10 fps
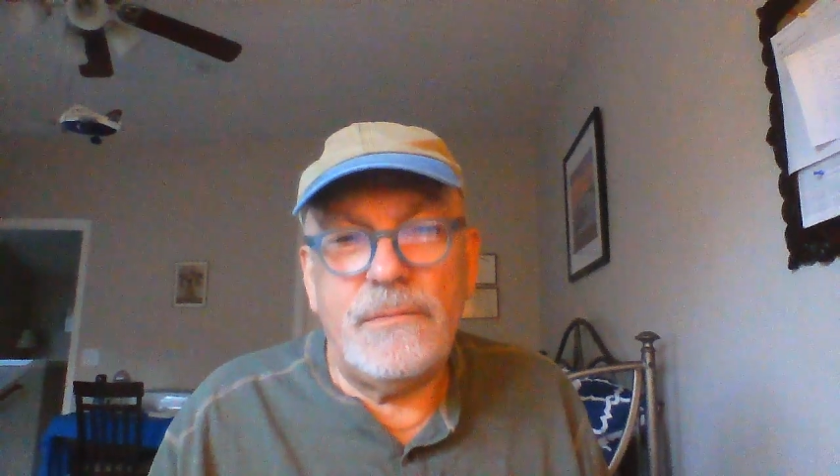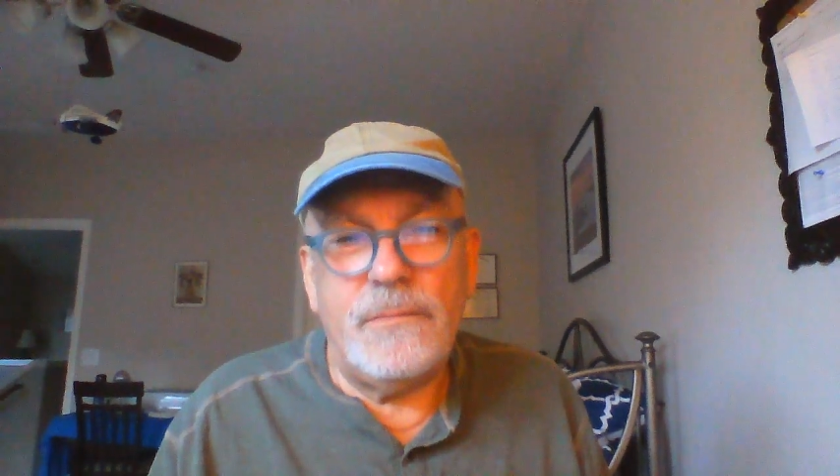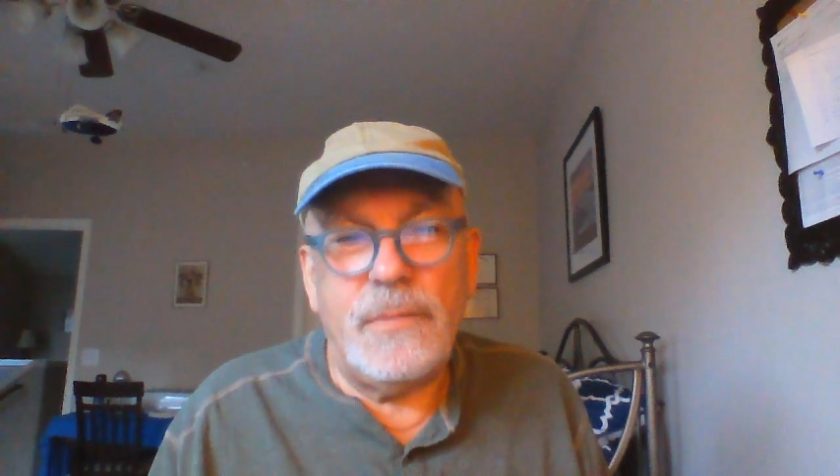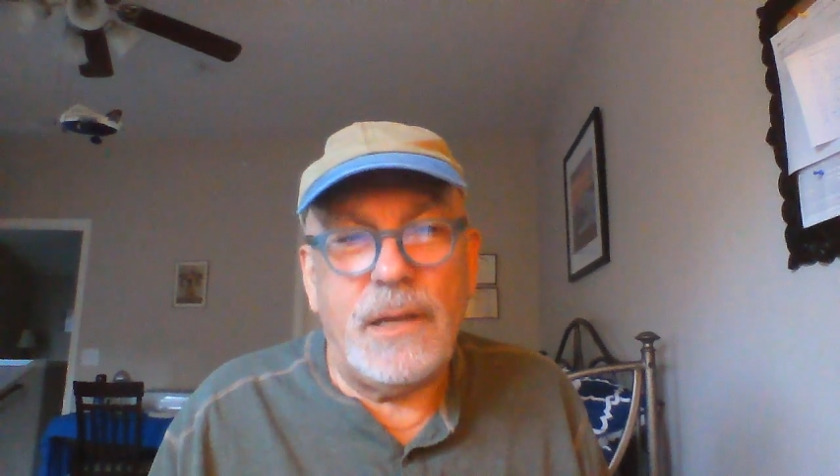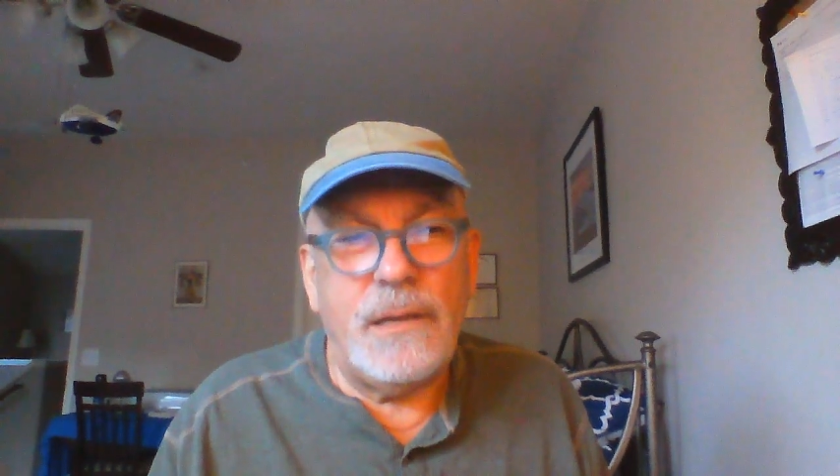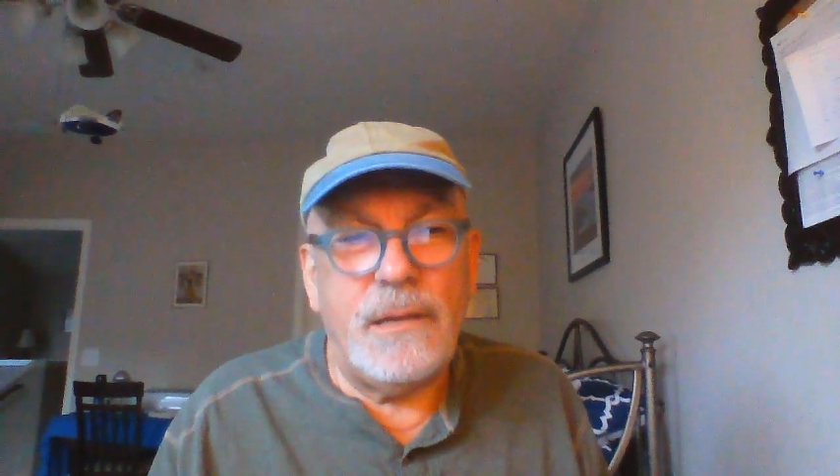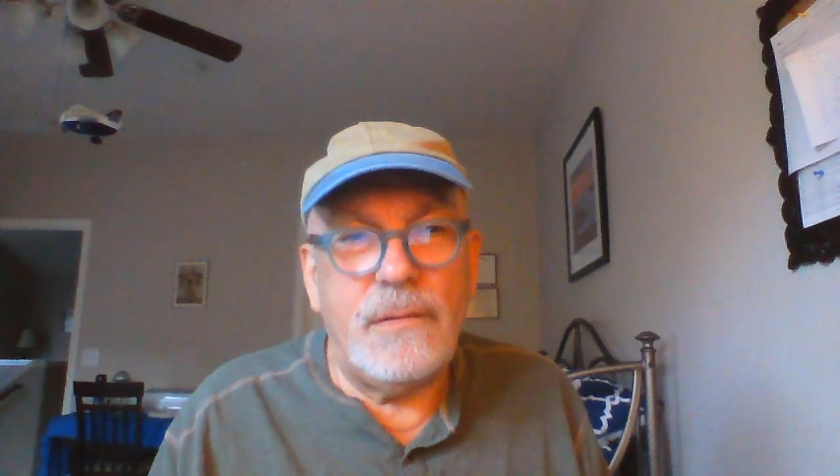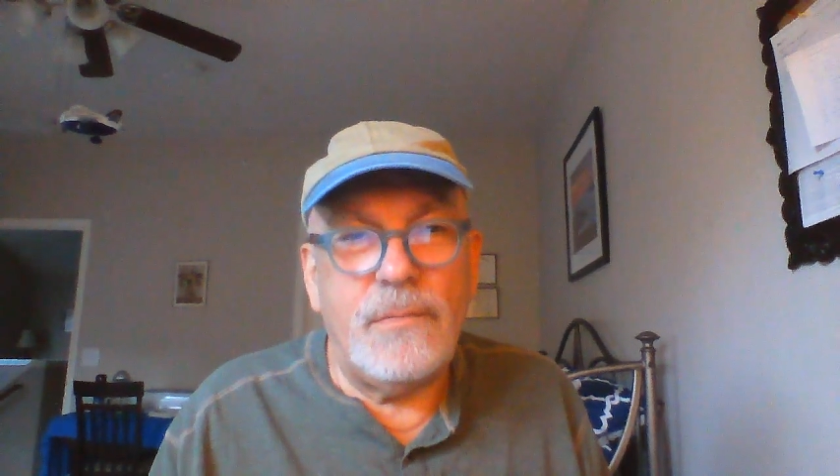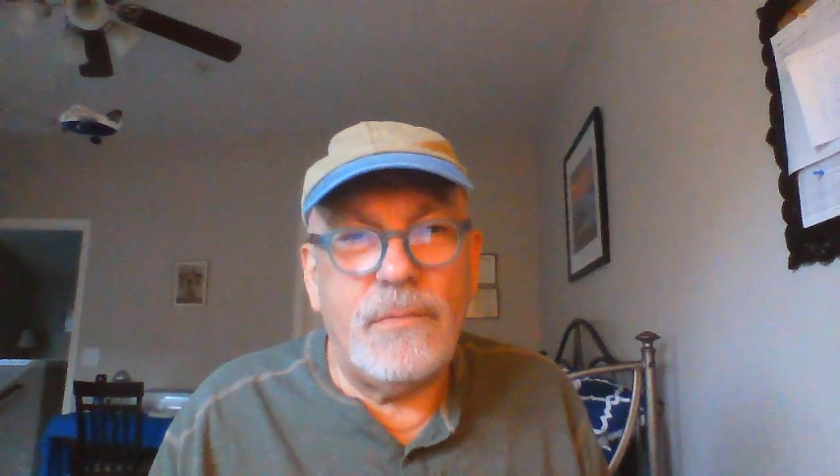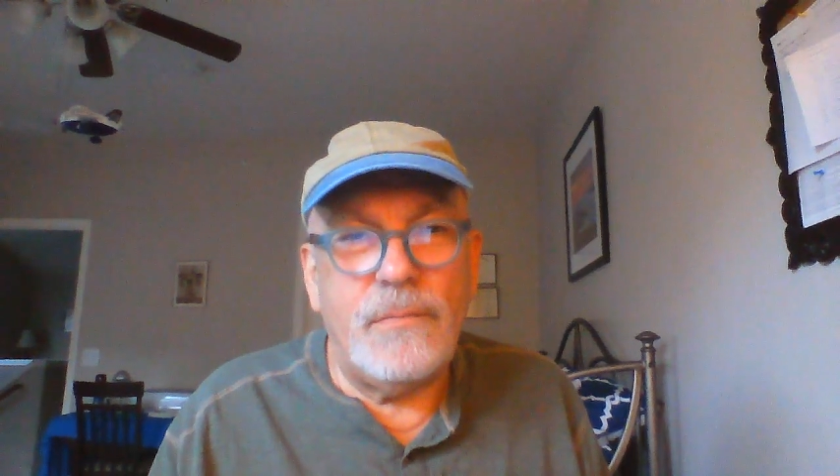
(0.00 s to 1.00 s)
But,
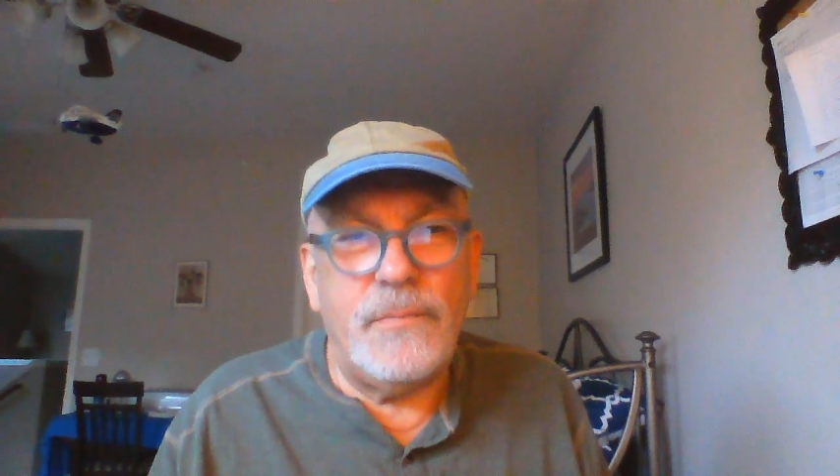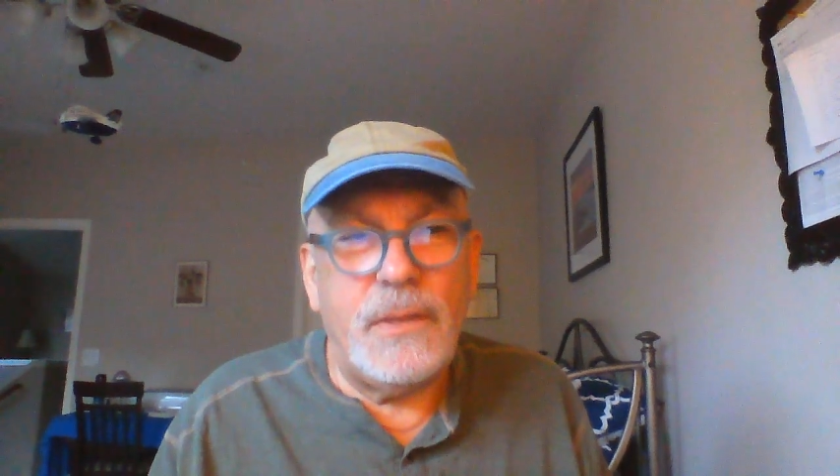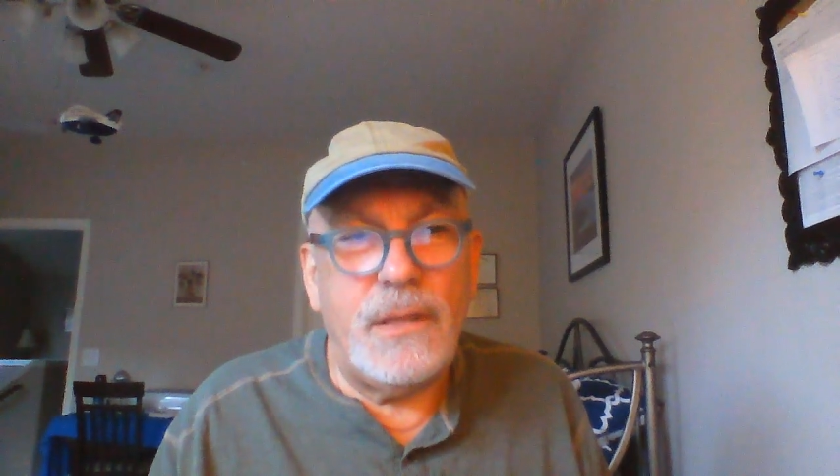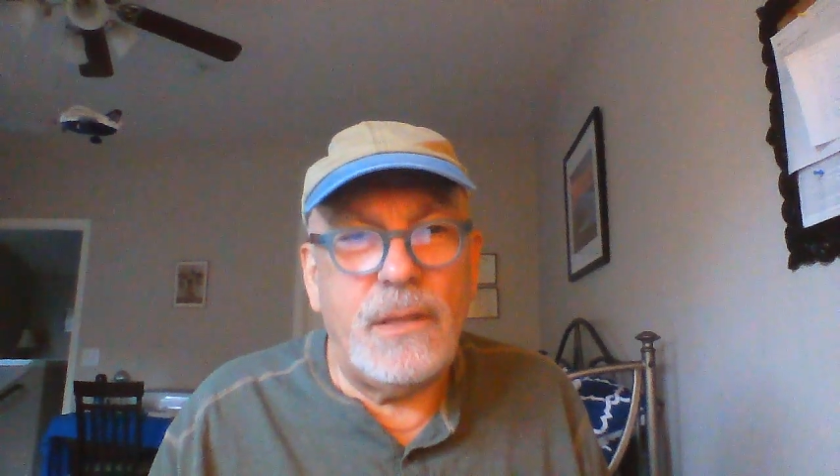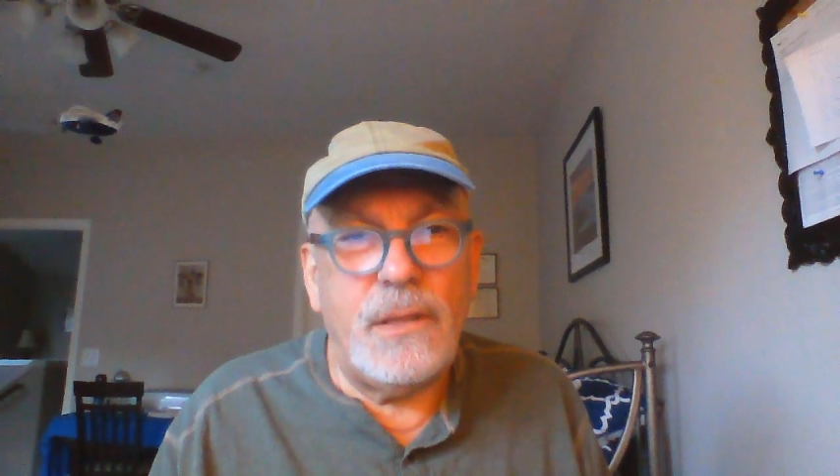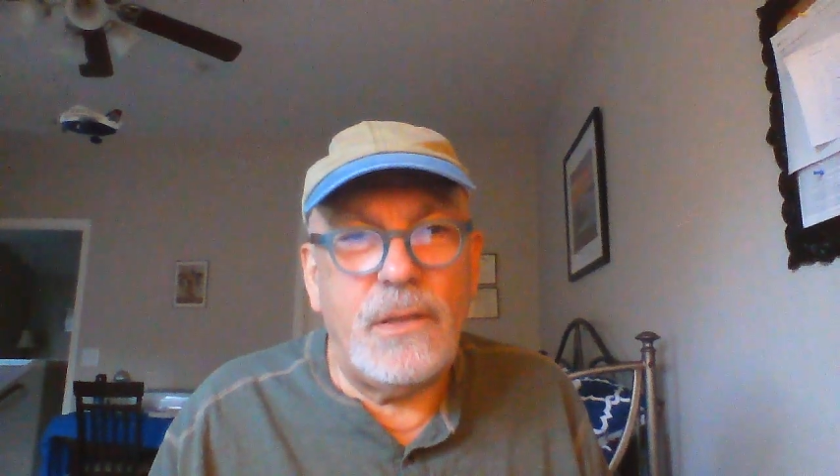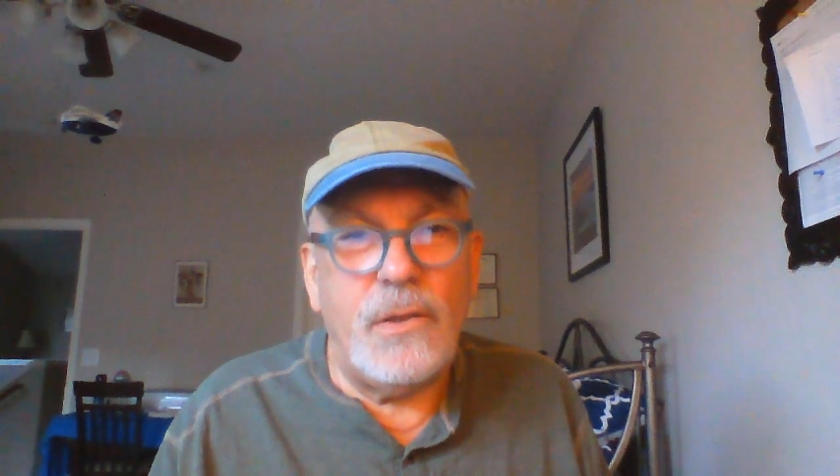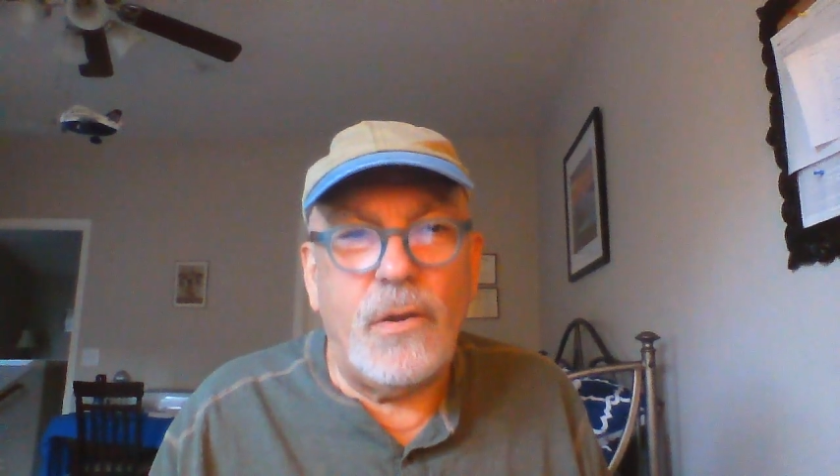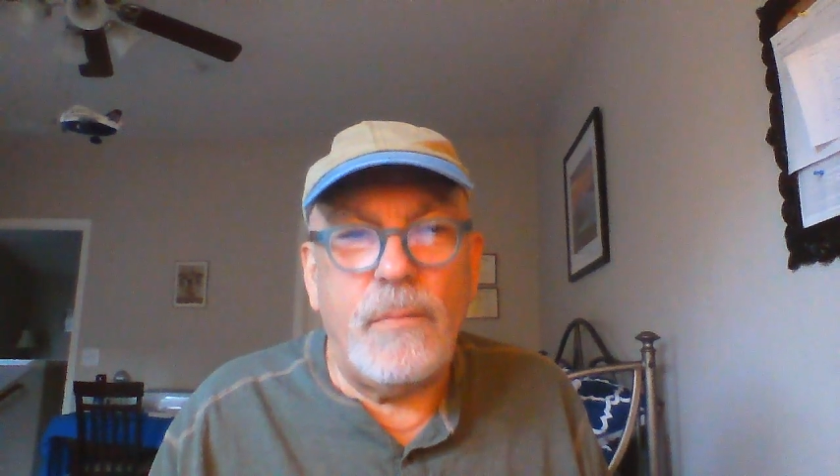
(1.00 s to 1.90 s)
you know,